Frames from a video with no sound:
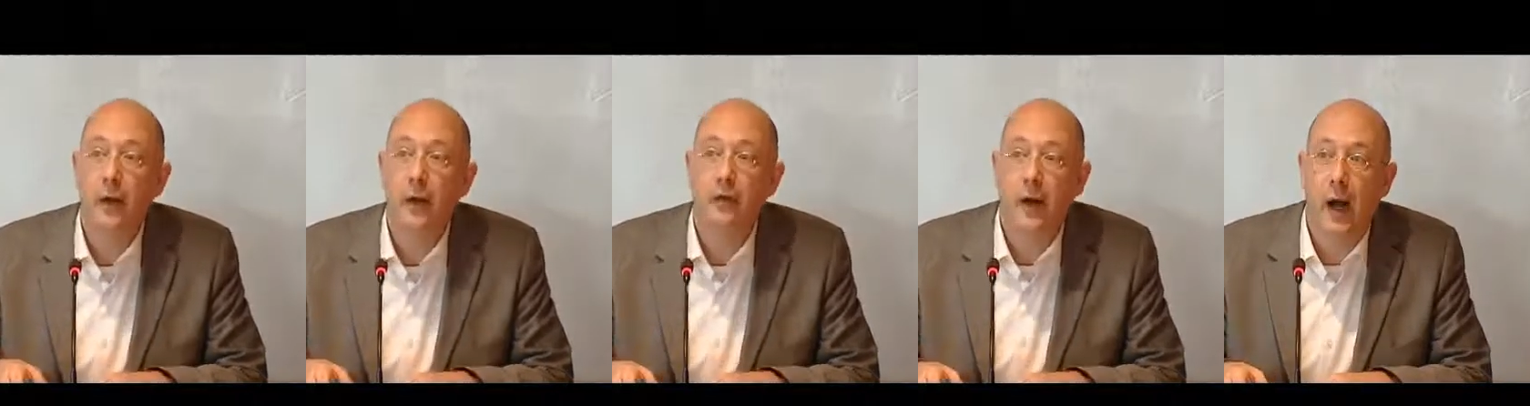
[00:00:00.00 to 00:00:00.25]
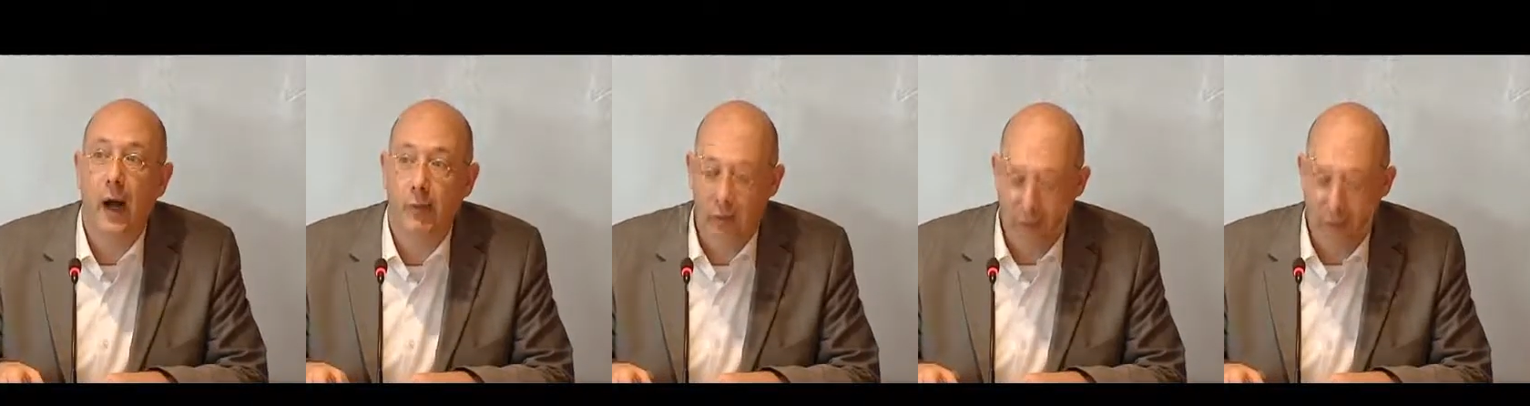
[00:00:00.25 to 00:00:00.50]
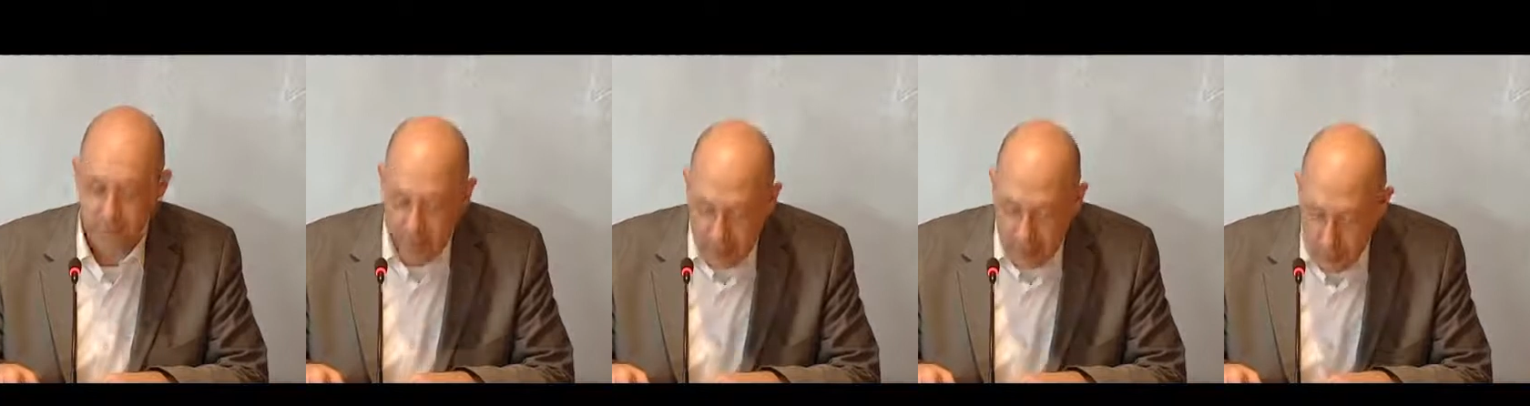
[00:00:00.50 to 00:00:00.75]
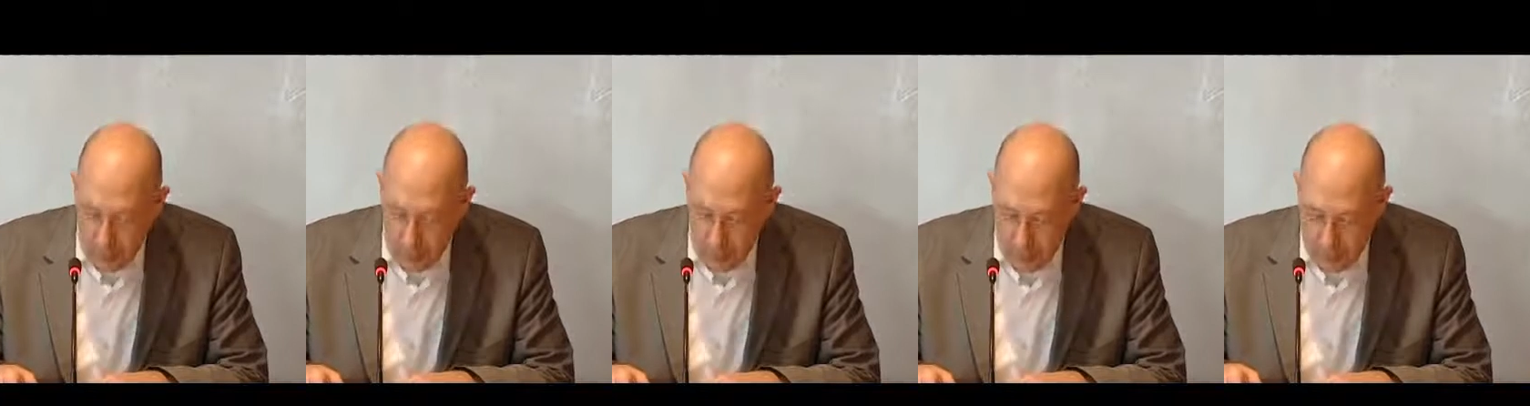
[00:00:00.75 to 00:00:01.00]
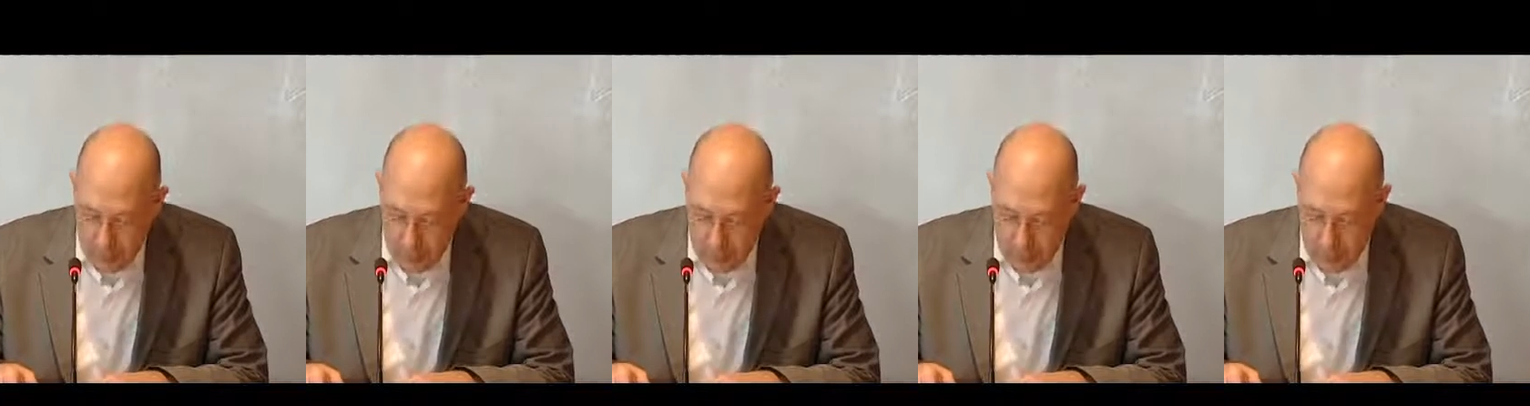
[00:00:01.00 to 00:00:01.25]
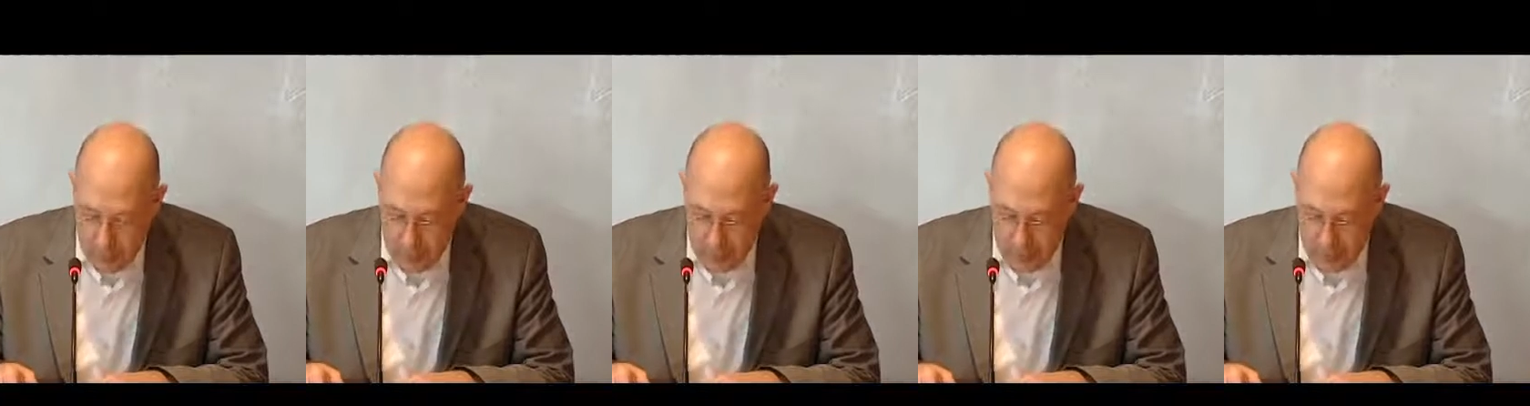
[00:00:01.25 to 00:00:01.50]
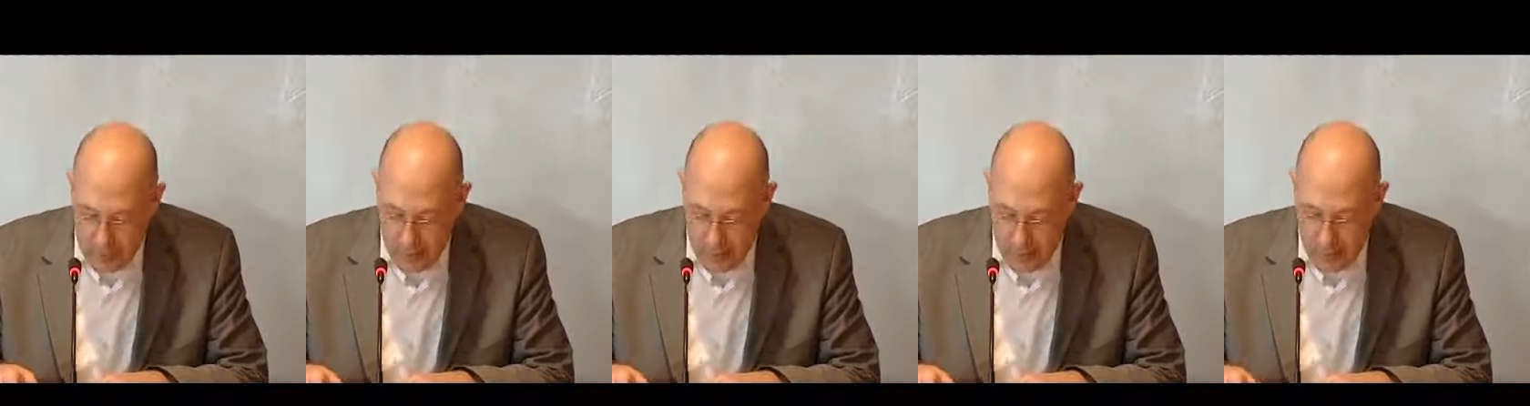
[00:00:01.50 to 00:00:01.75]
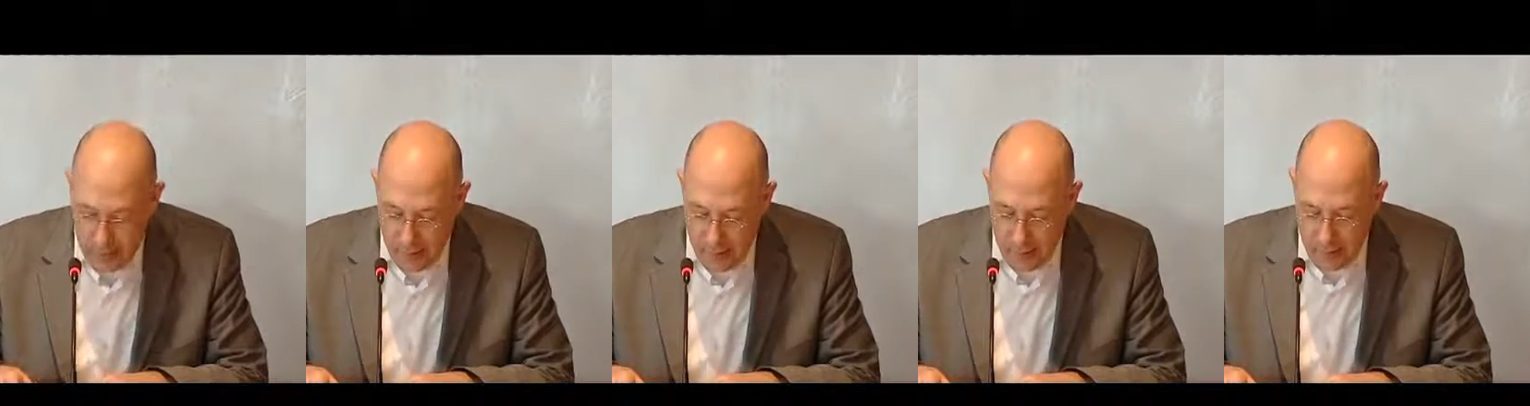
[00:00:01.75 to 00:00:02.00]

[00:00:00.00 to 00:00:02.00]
of our fellow human beings,